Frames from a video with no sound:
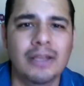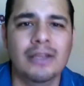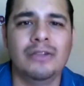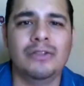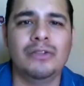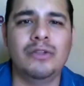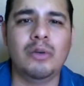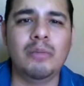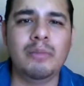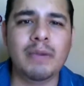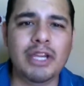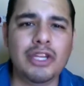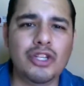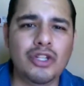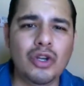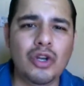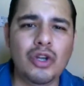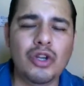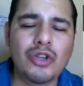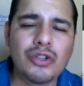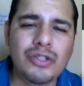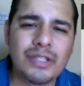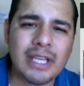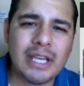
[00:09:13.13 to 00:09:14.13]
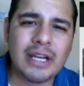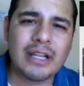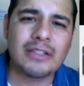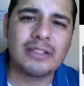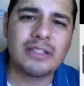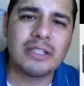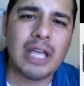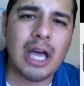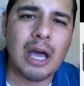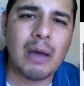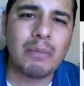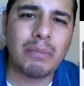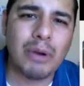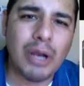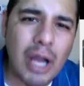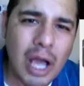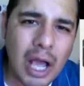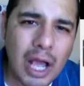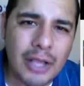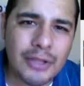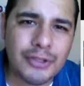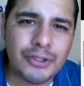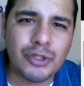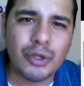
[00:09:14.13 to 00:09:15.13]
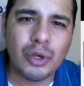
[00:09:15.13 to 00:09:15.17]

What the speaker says: So make sure you set a stop loss.